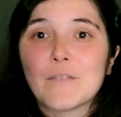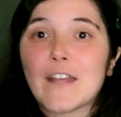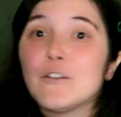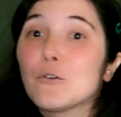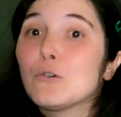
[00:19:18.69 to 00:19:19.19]

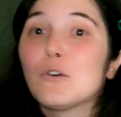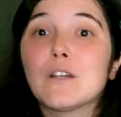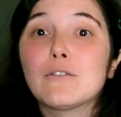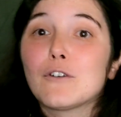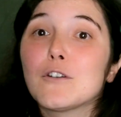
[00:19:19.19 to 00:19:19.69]
and you're
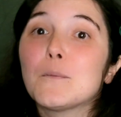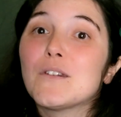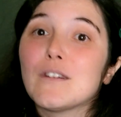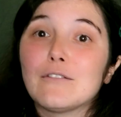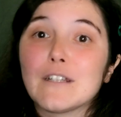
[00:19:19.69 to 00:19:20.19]
looking for a
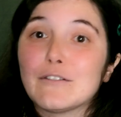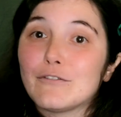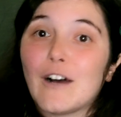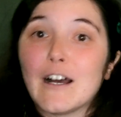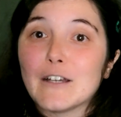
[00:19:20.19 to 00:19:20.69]
specific
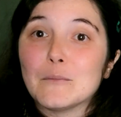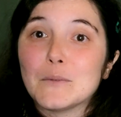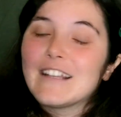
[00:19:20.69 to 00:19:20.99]
vibe.